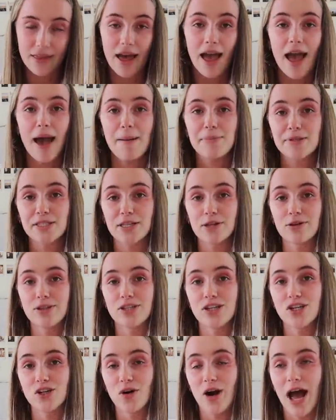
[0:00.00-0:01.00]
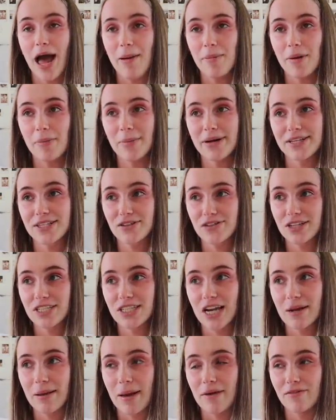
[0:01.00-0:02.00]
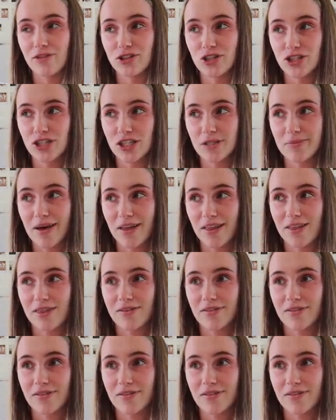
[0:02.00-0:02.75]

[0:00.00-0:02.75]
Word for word: That absolutely did not happen. My screen time averages about